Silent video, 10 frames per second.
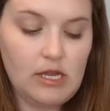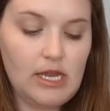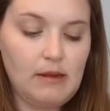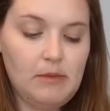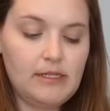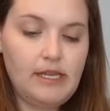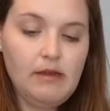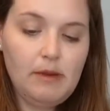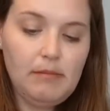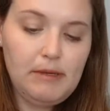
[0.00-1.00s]
And I'm going to
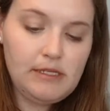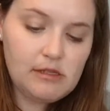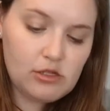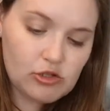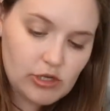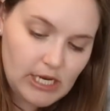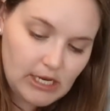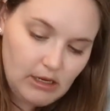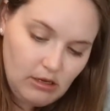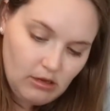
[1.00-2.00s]
take my piece of
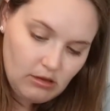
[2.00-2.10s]
string